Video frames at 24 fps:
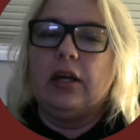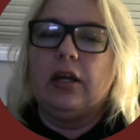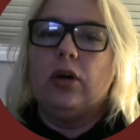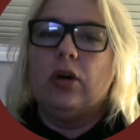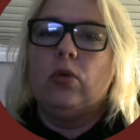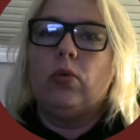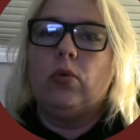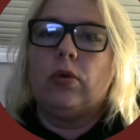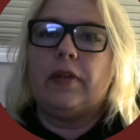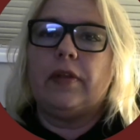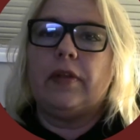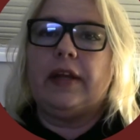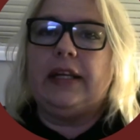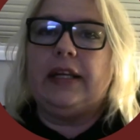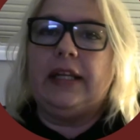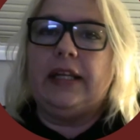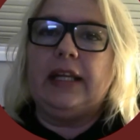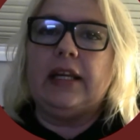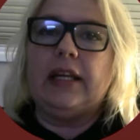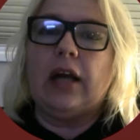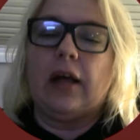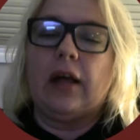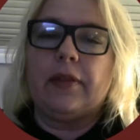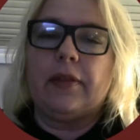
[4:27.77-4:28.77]
Will they need
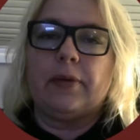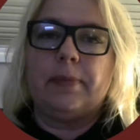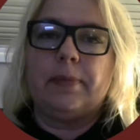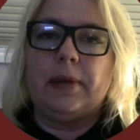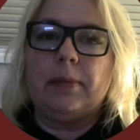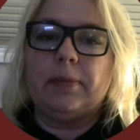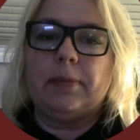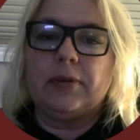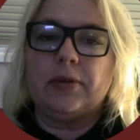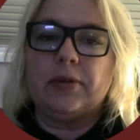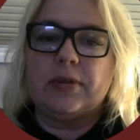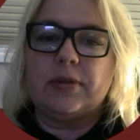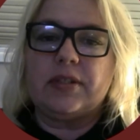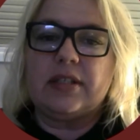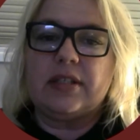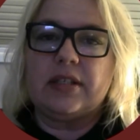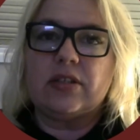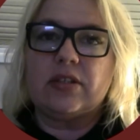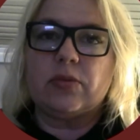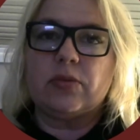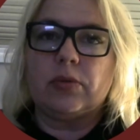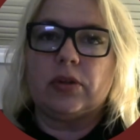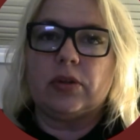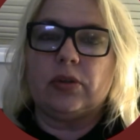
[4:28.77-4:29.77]
other people to
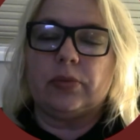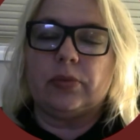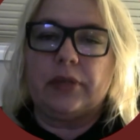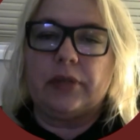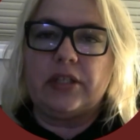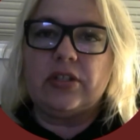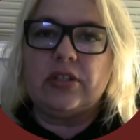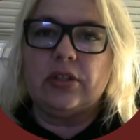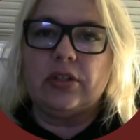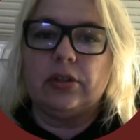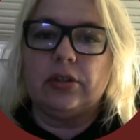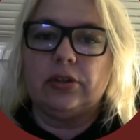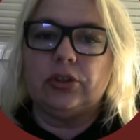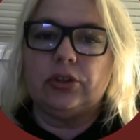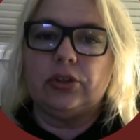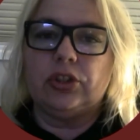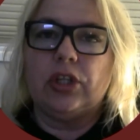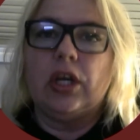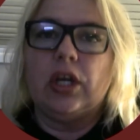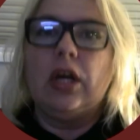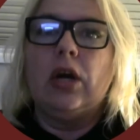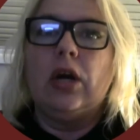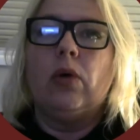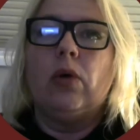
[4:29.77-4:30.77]
assist with the research?
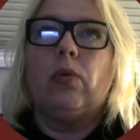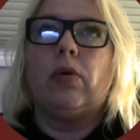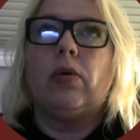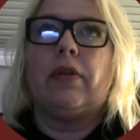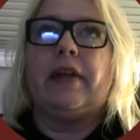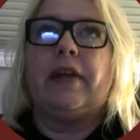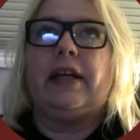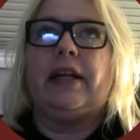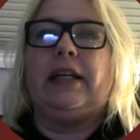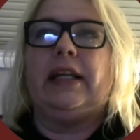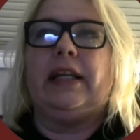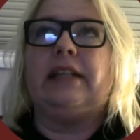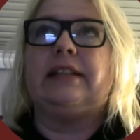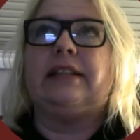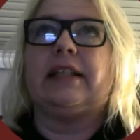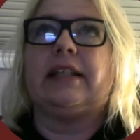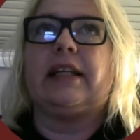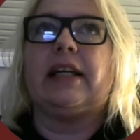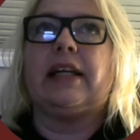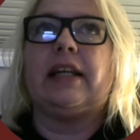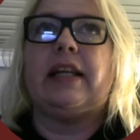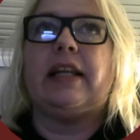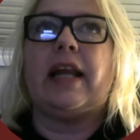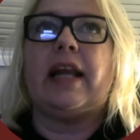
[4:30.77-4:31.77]
Will they need to
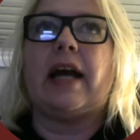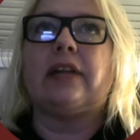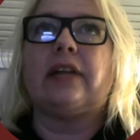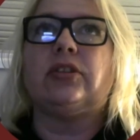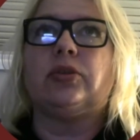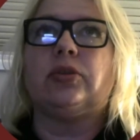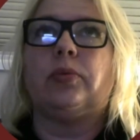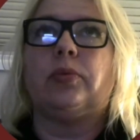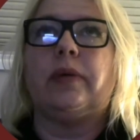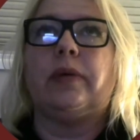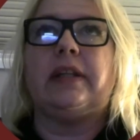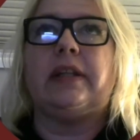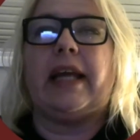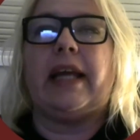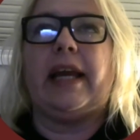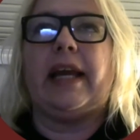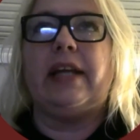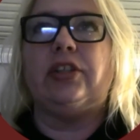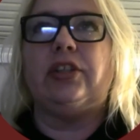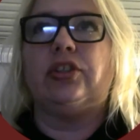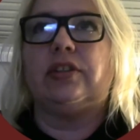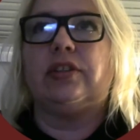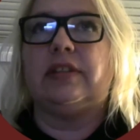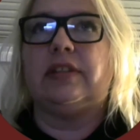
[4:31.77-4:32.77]
connect with
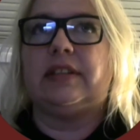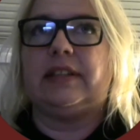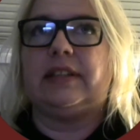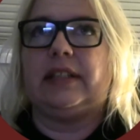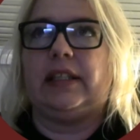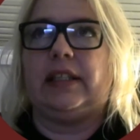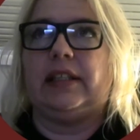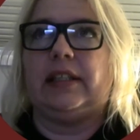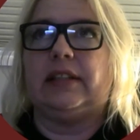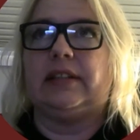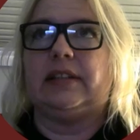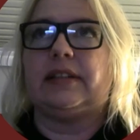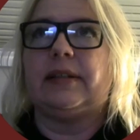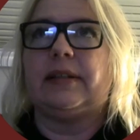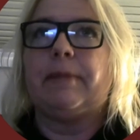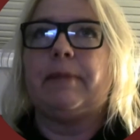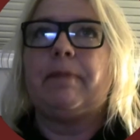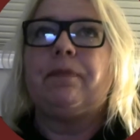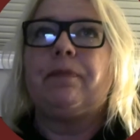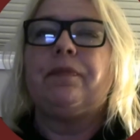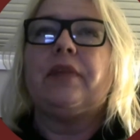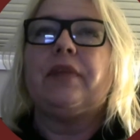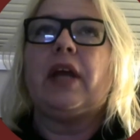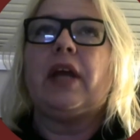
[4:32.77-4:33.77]
agencies
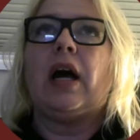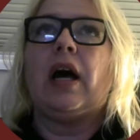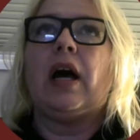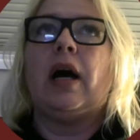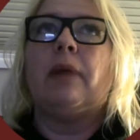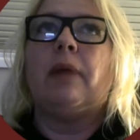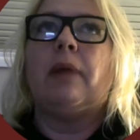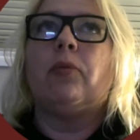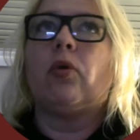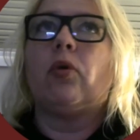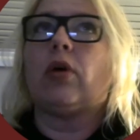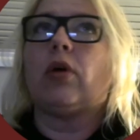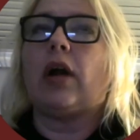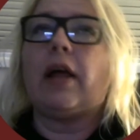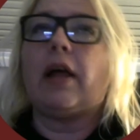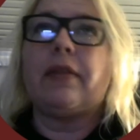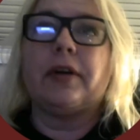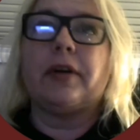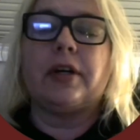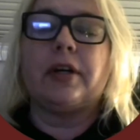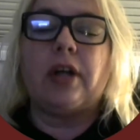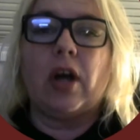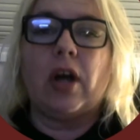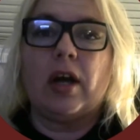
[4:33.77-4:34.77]
or other
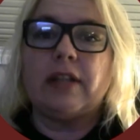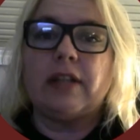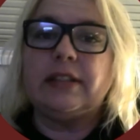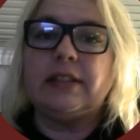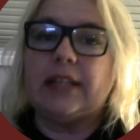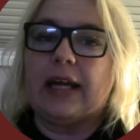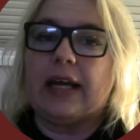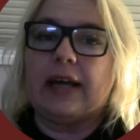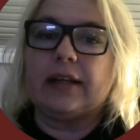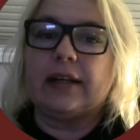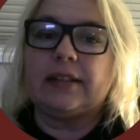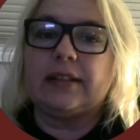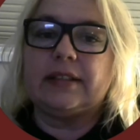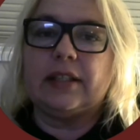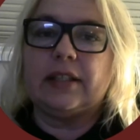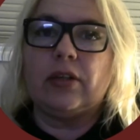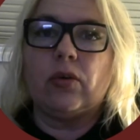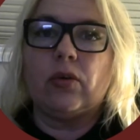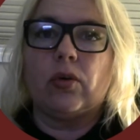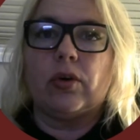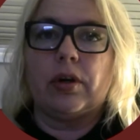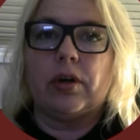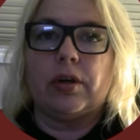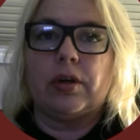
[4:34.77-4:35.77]
contacts in
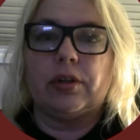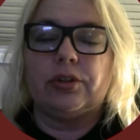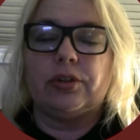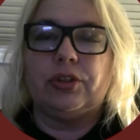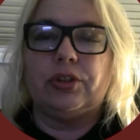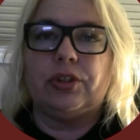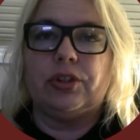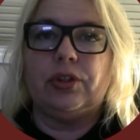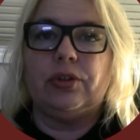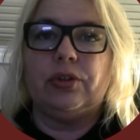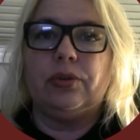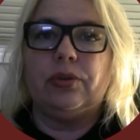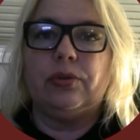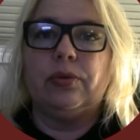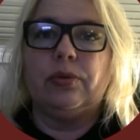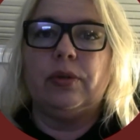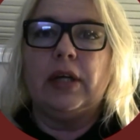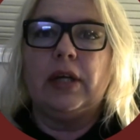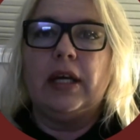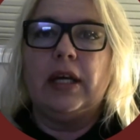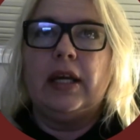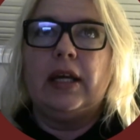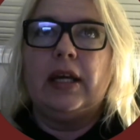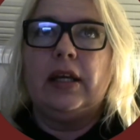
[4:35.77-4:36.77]
order to
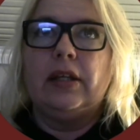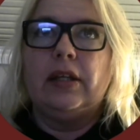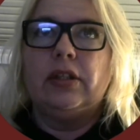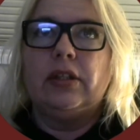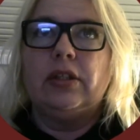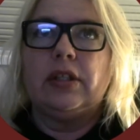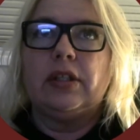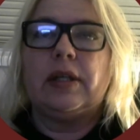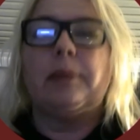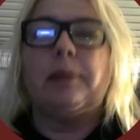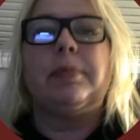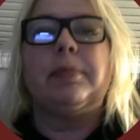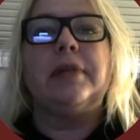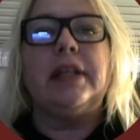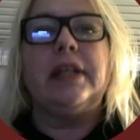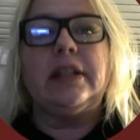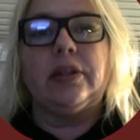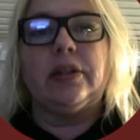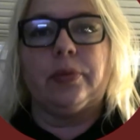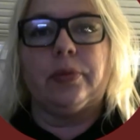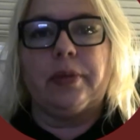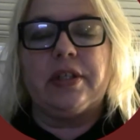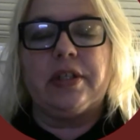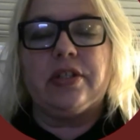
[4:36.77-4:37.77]
complete
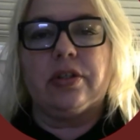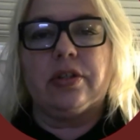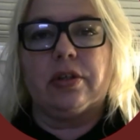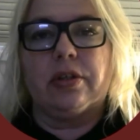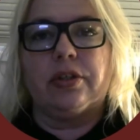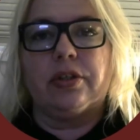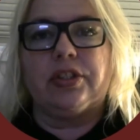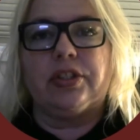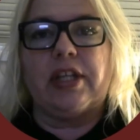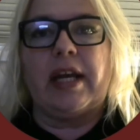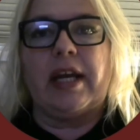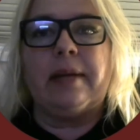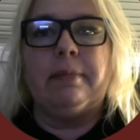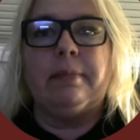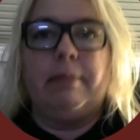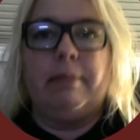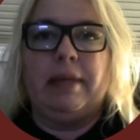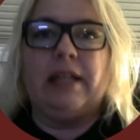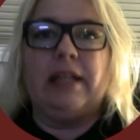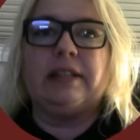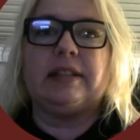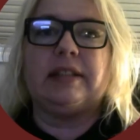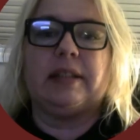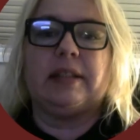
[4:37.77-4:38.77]
the research and
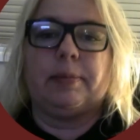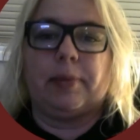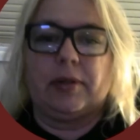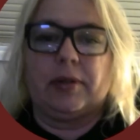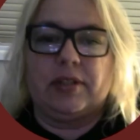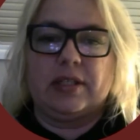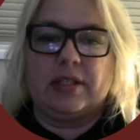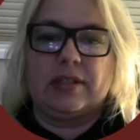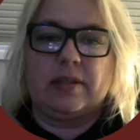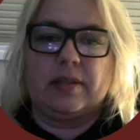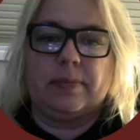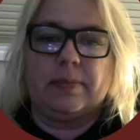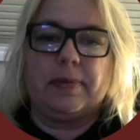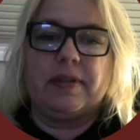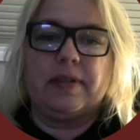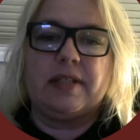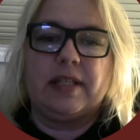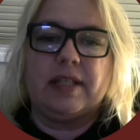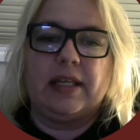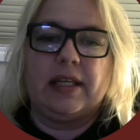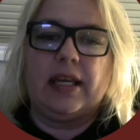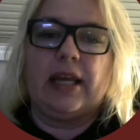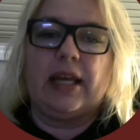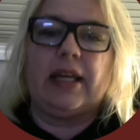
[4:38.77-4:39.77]
meet the participants
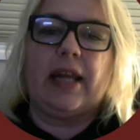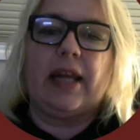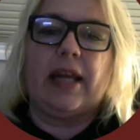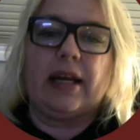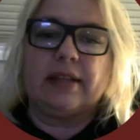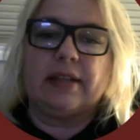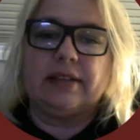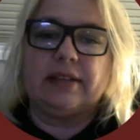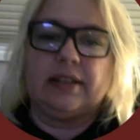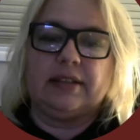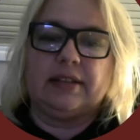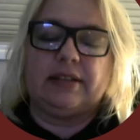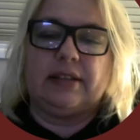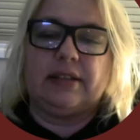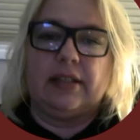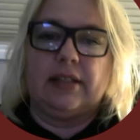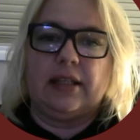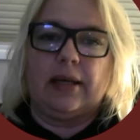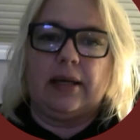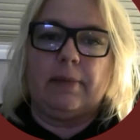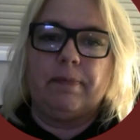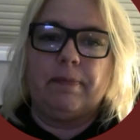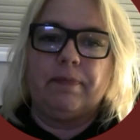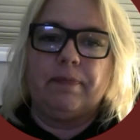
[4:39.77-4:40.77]
and gain access to them?